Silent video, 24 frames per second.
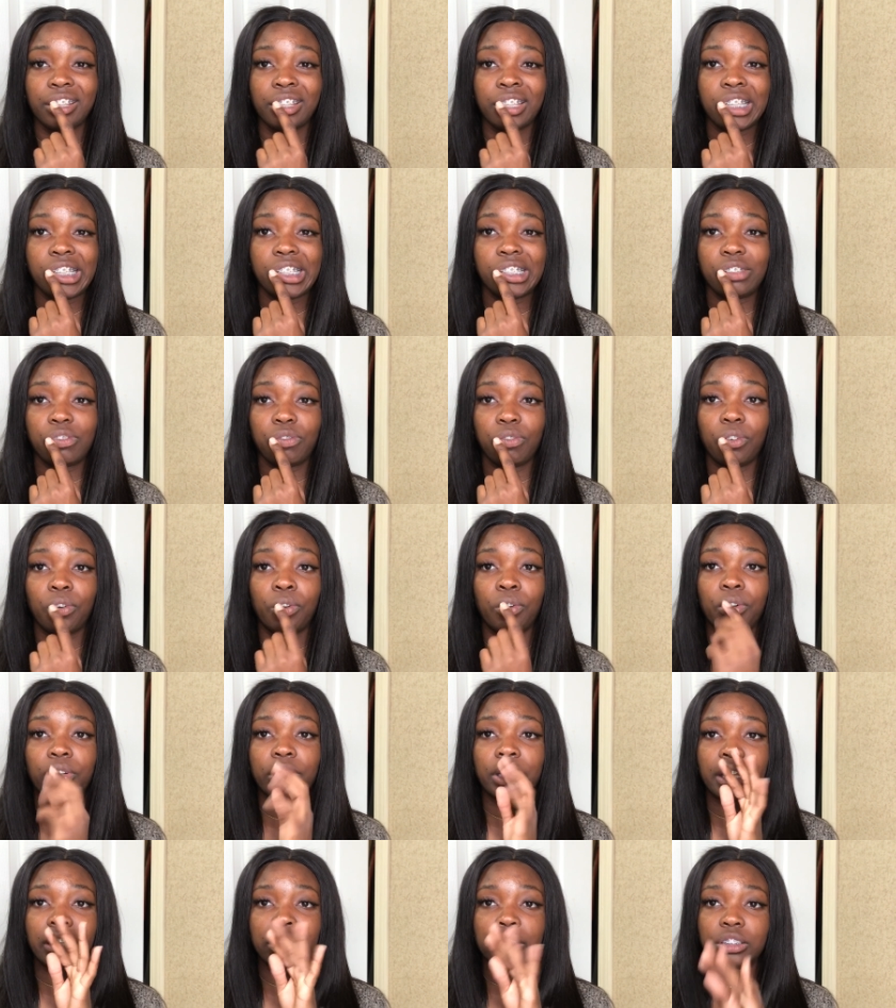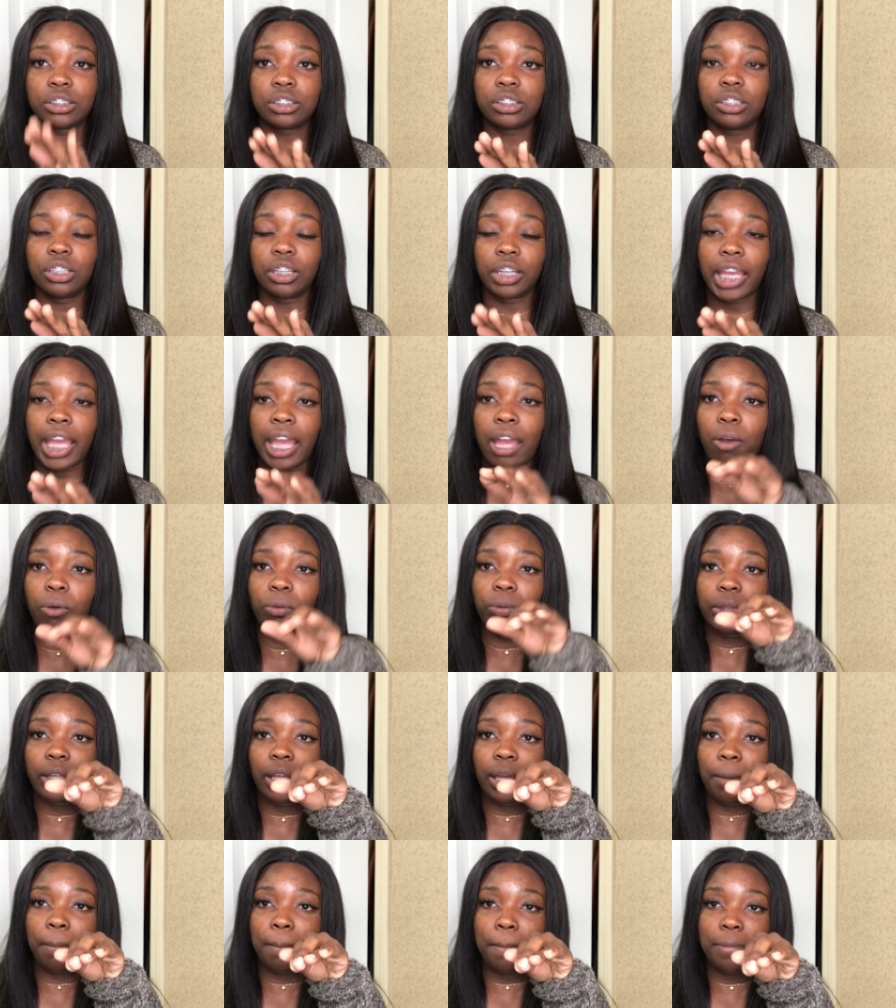these four that stuck out
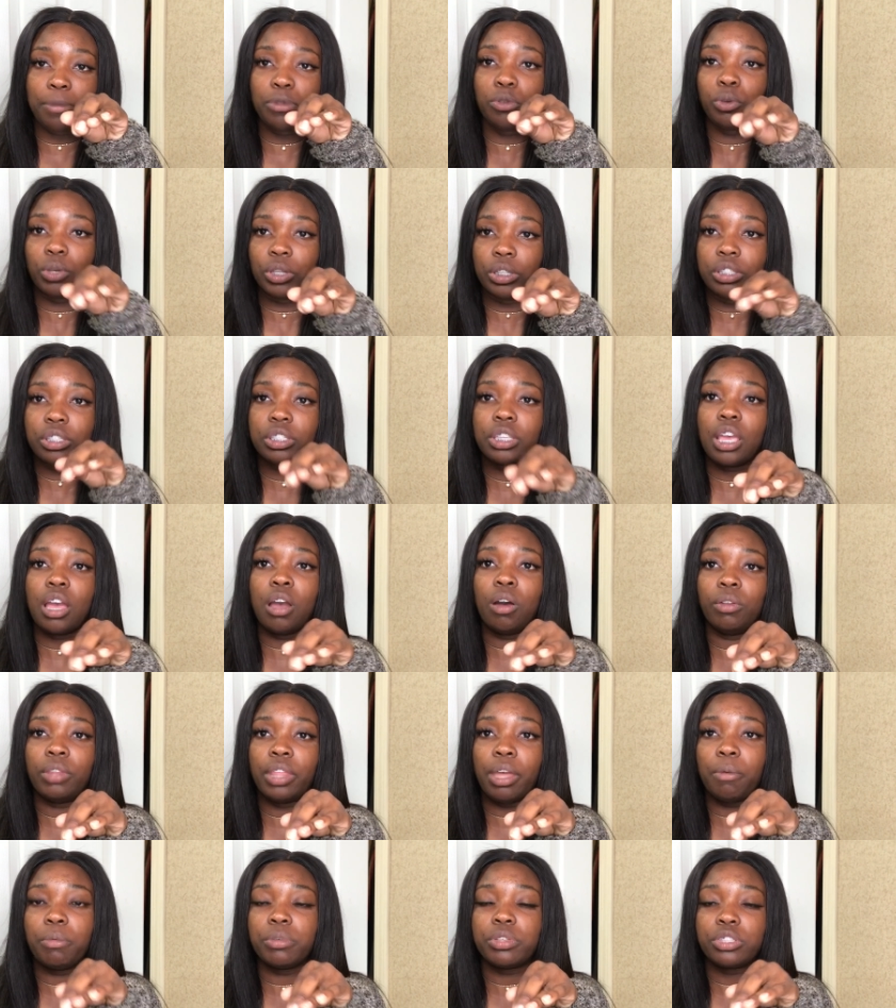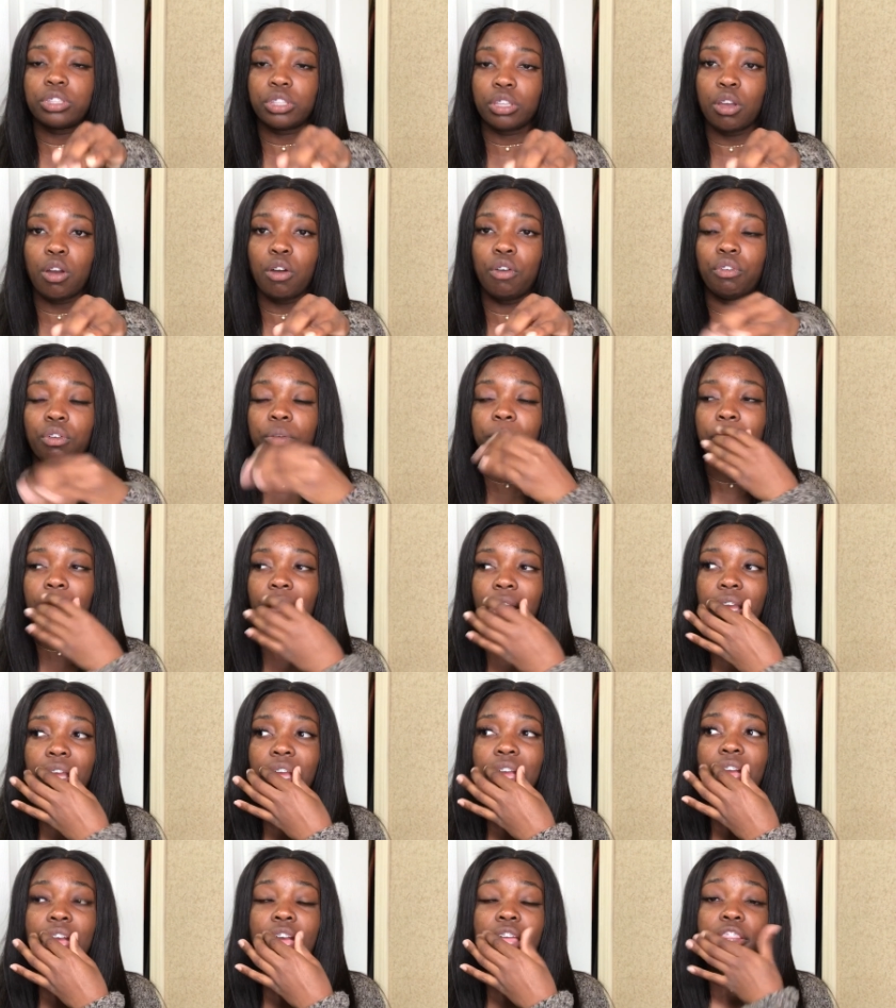that you can tell that was the
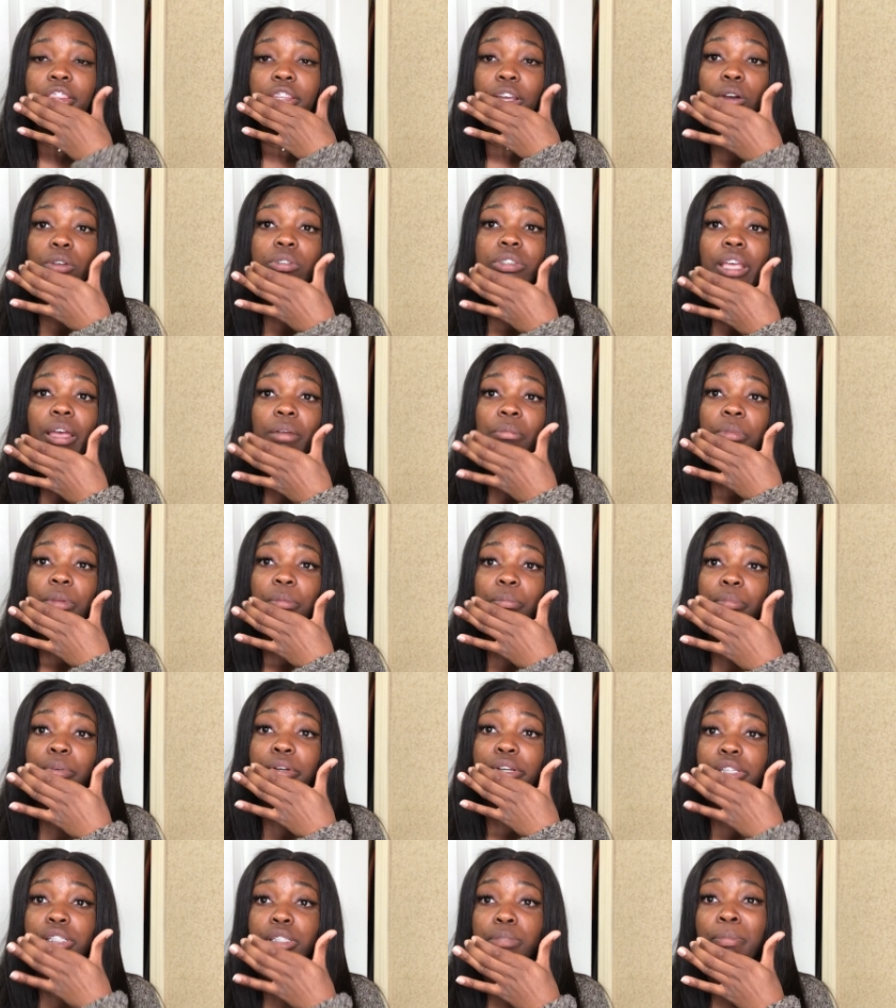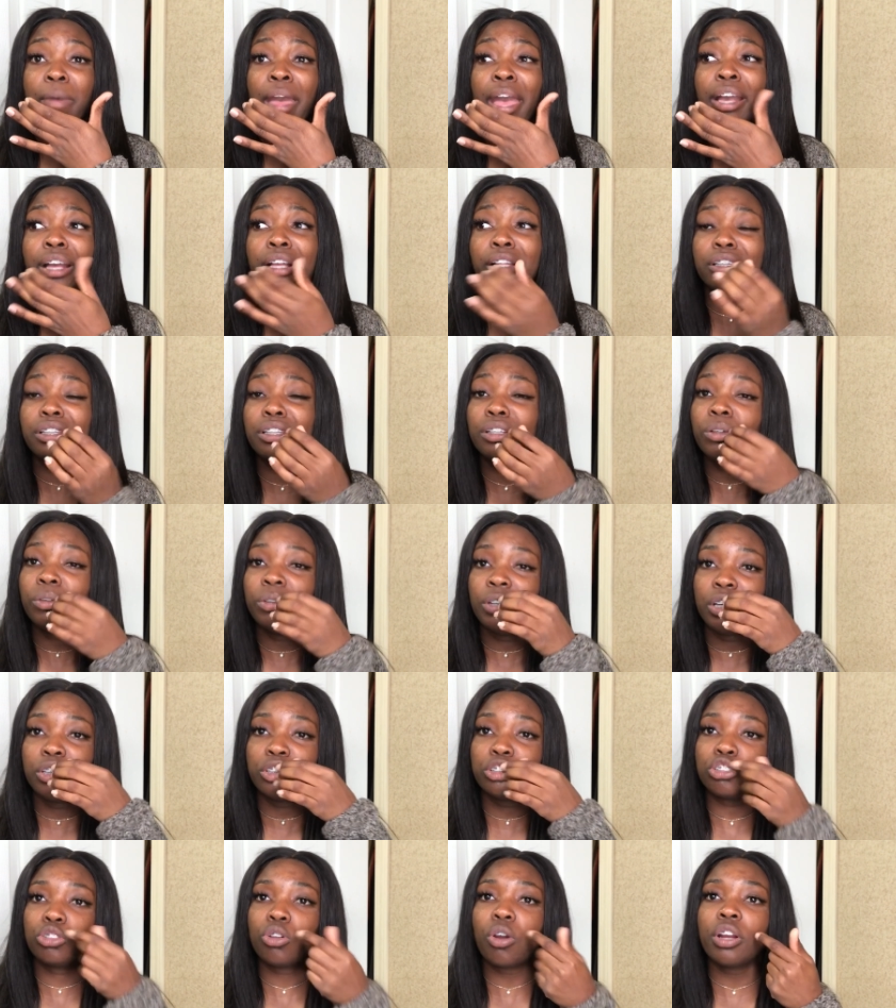overbite those have been pushed back a little and
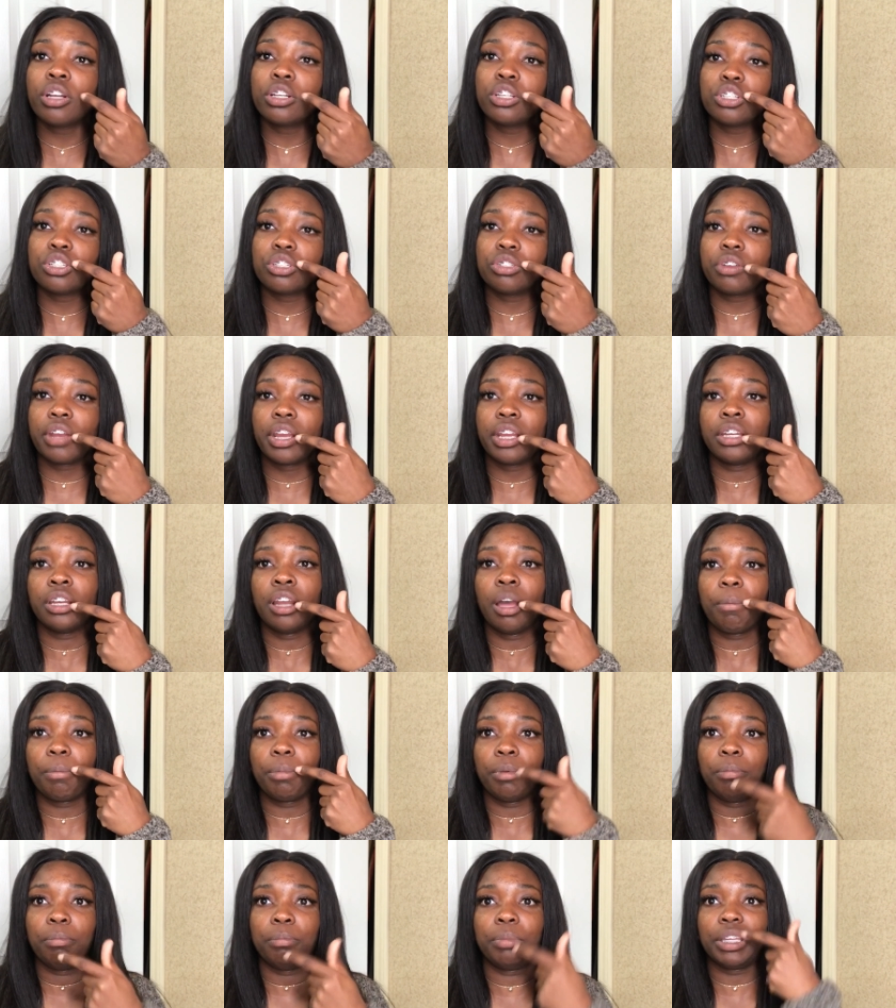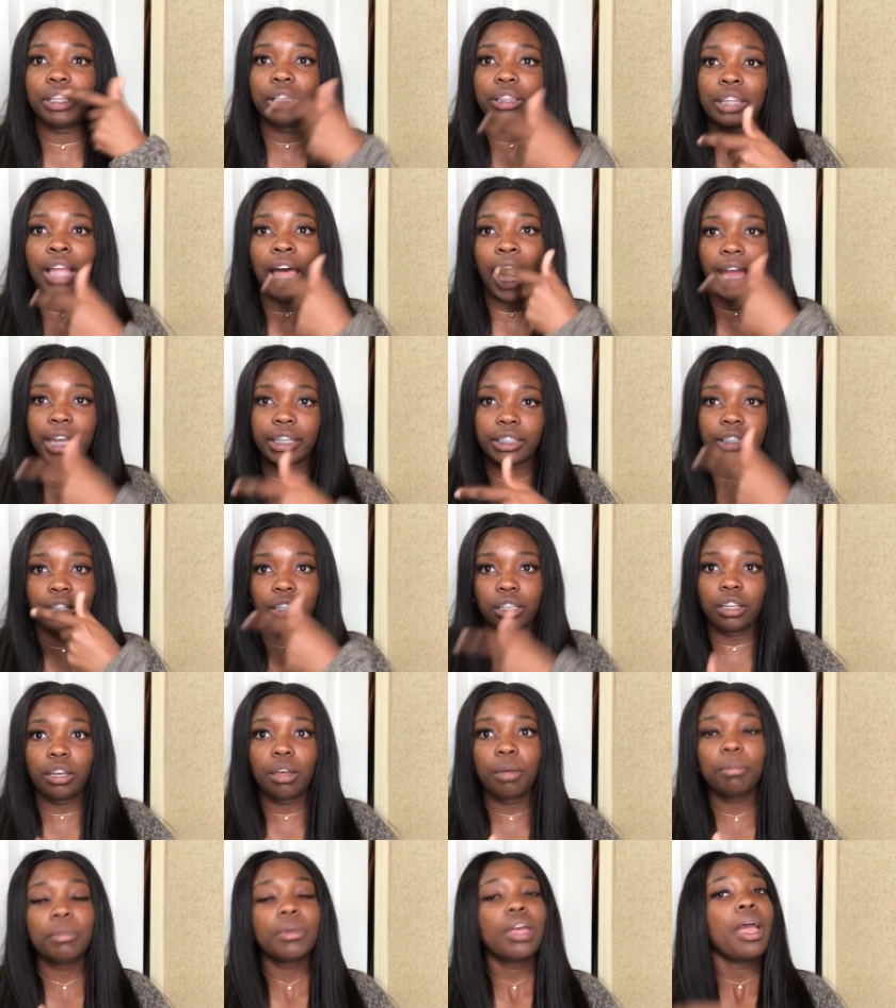they're starting to straighten up and be lined
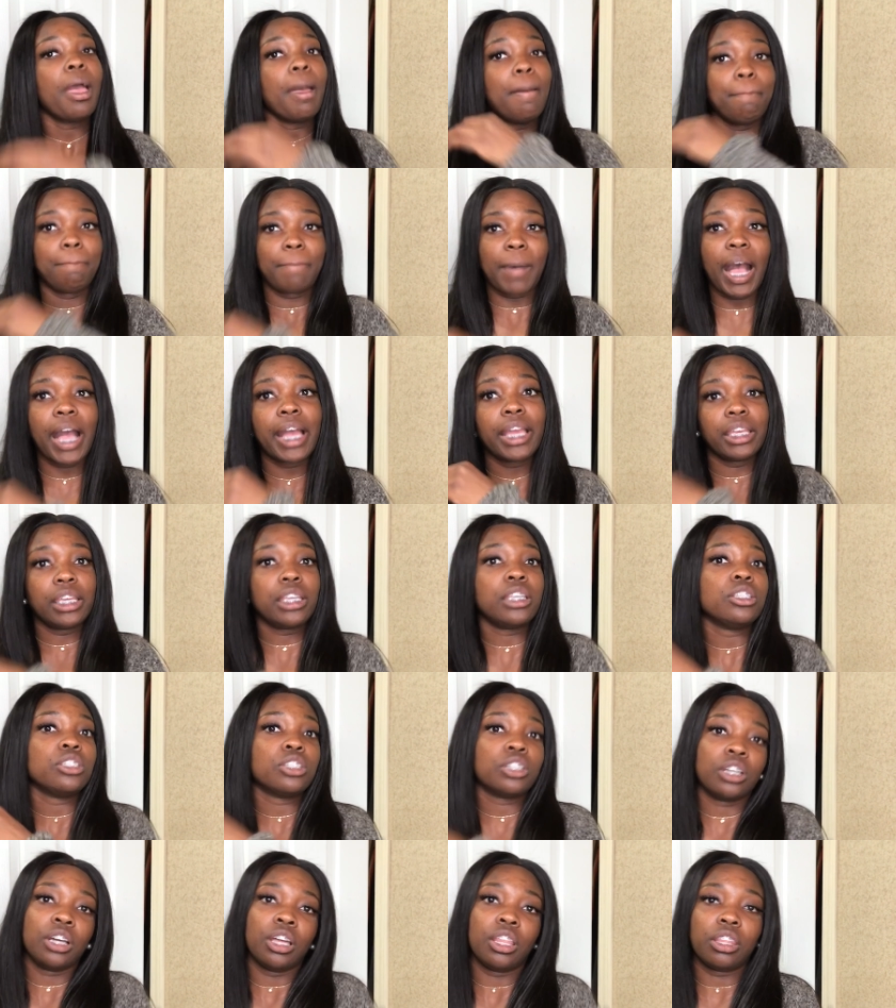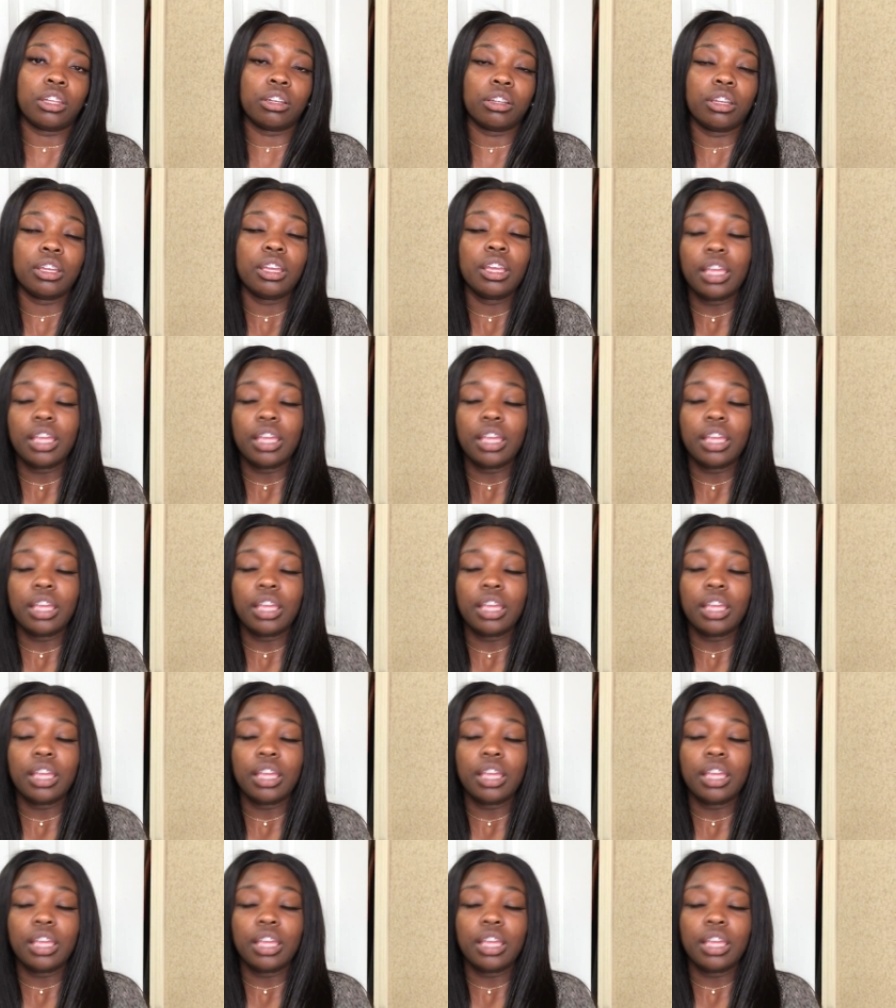up by each other